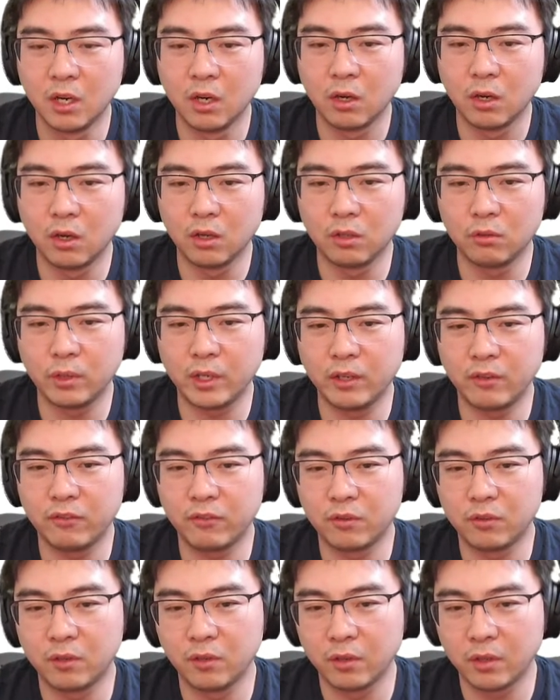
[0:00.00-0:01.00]
all the way
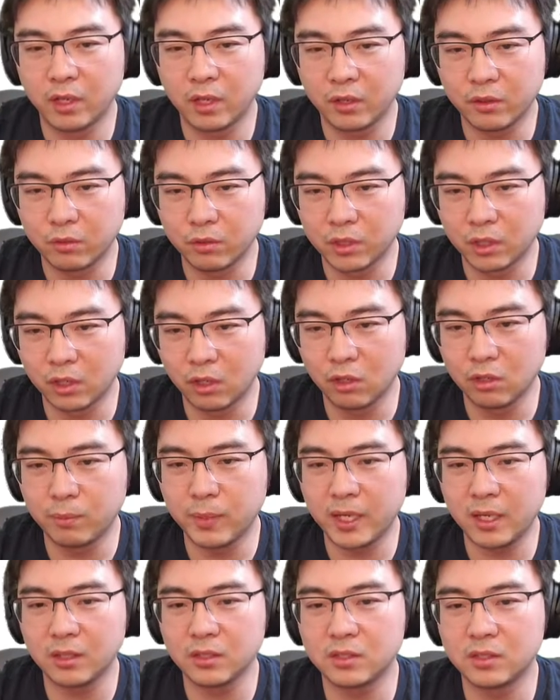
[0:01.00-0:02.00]
through the load
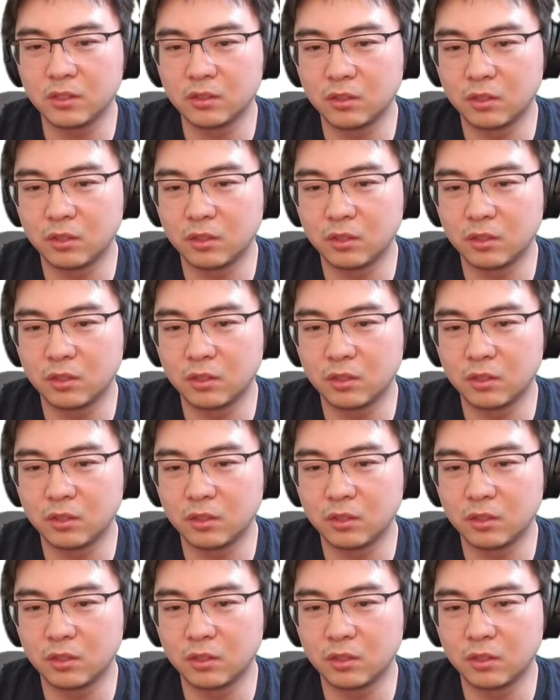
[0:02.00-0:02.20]
balancer